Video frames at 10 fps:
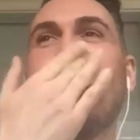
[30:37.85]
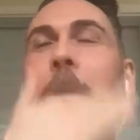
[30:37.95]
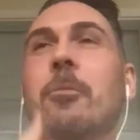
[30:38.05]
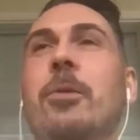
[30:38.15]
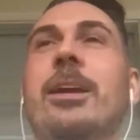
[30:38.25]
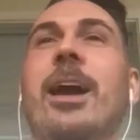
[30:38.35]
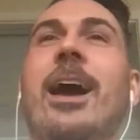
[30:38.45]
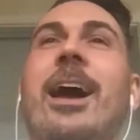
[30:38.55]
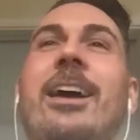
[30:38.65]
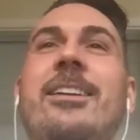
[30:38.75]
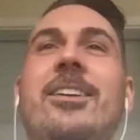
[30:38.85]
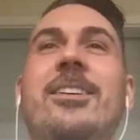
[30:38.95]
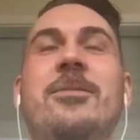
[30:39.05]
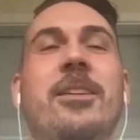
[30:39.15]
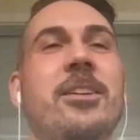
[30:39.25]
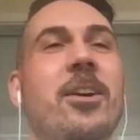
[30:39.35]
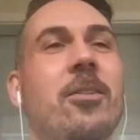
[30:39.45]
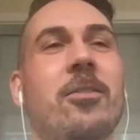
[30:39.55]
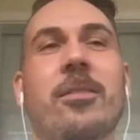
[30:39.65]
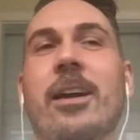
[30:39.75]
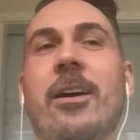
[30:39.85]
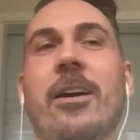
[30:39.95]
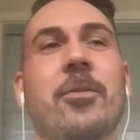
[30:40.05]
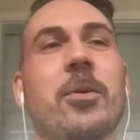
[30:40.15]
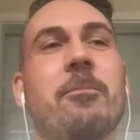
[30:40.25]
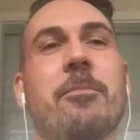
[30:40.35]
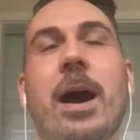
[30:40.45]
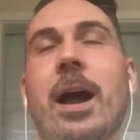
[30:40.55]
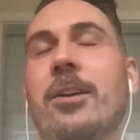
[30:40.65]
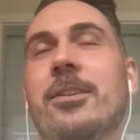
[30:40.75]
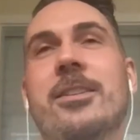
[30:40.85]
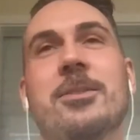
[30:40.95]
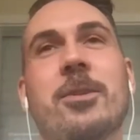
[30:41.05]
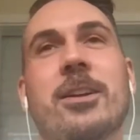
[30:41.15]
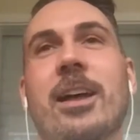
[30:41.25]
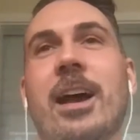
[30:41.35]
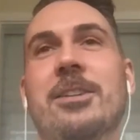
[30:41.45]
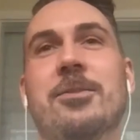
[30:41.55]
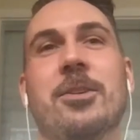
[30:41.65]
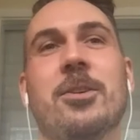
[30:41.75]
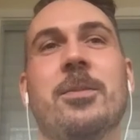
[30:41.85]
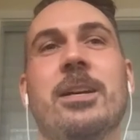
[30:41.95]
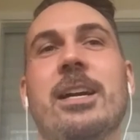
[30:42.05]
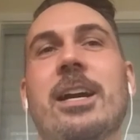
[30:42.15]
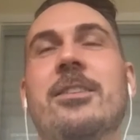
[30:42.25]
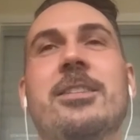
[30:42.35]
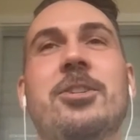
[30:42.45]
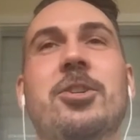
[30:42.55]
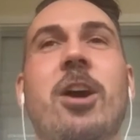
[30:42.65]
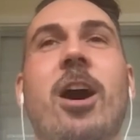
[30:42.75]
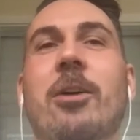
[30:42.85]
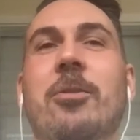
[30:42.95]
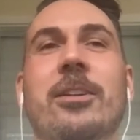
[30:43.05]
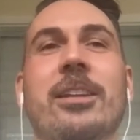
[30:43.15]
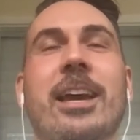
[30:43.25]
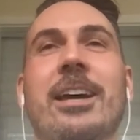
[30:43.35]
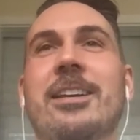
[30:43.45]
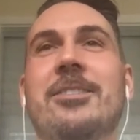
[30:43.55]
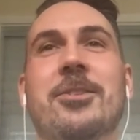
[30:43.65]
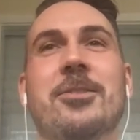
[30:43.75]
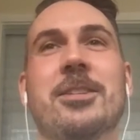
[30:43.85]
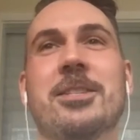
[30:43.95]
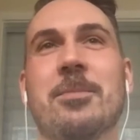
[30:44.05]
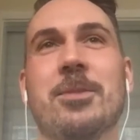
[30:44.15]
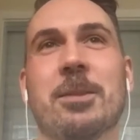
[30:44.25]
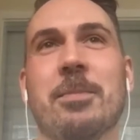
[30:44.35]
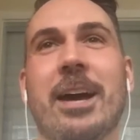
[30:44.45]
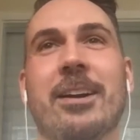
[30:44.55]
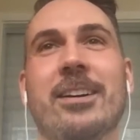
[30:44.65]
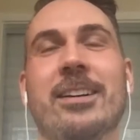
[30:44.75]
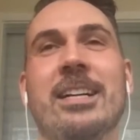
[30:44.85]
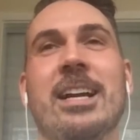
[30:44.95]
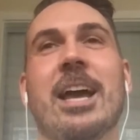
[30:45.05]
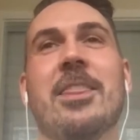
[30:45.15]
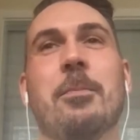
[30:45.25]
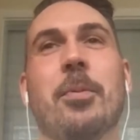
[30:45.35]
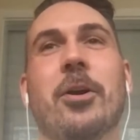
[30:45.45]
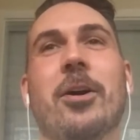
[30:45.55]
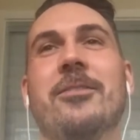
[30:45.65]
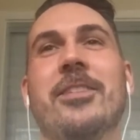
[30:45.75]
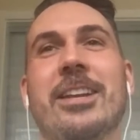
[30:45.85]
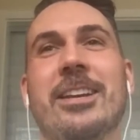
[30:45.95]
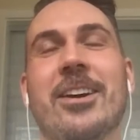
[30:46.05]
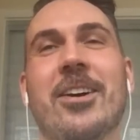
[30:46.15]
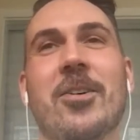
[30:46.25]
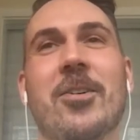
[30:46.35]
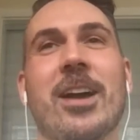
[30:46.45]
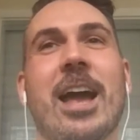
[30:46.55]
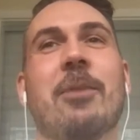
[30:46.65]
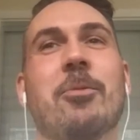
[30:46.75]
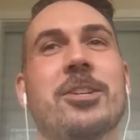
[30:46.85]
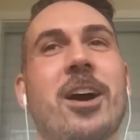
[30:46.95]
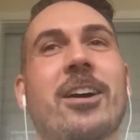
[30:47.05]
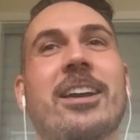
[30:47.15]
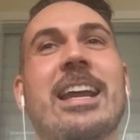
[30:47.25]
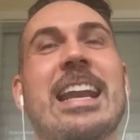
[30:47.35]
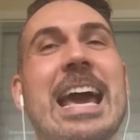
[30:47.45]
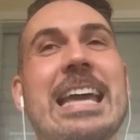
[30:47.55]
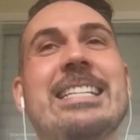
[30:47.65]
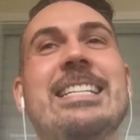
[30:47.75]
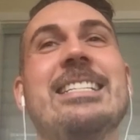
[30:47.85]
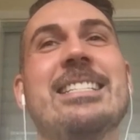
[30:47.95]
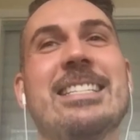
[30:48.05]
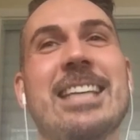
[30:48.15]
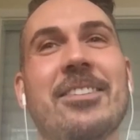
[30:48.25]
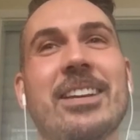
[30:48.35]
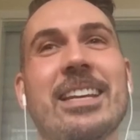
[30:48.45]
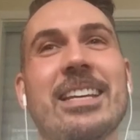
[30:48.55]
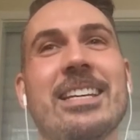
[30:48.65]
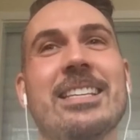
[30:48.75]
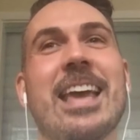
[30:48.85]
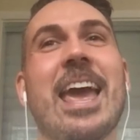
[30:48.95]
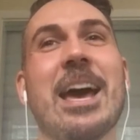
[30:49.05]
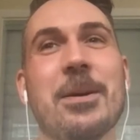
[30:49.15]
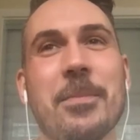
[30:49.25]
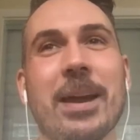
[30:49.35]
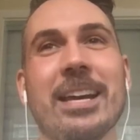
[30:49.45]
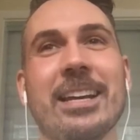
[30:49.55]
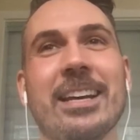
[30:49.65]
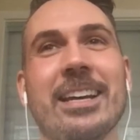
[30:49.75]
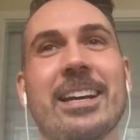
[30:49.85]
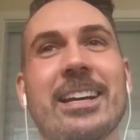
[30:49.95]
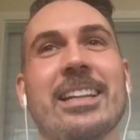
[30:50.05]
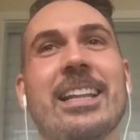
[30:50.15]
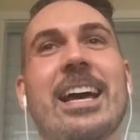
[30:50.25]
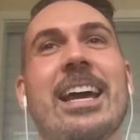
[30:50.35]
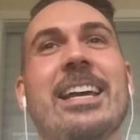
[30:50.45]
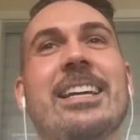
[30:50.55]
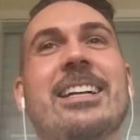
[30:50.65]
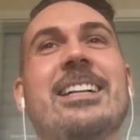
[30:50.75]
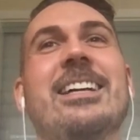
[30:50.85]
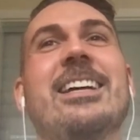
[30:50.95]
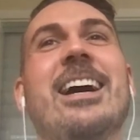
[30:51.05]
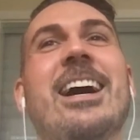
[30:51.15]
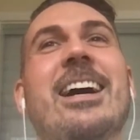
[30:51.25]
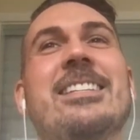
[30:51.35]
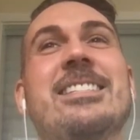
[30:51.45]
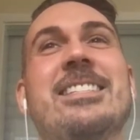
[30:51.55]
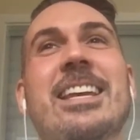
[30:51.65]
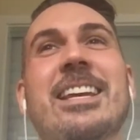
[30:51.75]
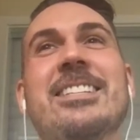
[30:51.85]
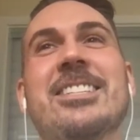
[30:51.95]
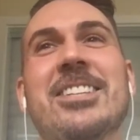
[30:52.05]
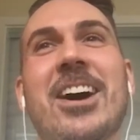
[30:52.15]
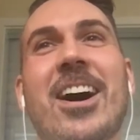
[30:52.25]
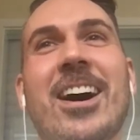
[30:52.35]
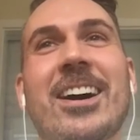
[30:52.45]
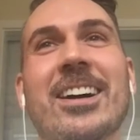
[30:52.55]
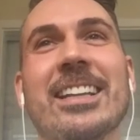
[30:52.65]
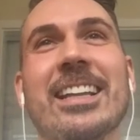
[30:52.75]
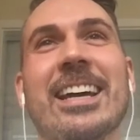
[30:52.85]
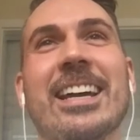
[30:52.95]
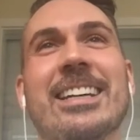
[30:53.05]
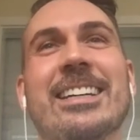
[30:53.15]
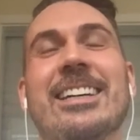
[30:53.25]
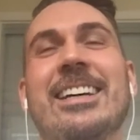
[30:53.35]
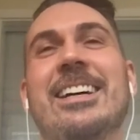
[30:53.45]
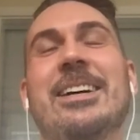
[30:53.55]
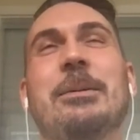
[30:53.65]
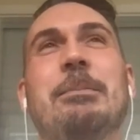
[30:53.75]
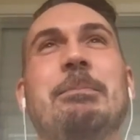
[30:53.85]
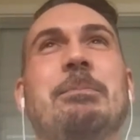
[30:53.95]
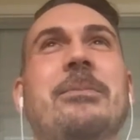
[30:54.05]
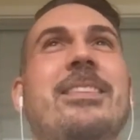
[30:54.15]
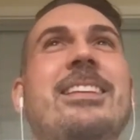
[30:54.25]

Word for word: and we had, you know, everyone piled into this one classroom, and the teacher awkwardly had to introduce the subject matter and then put on a video, and we're talking a 1970s animated, like, uh, singing song, like, um,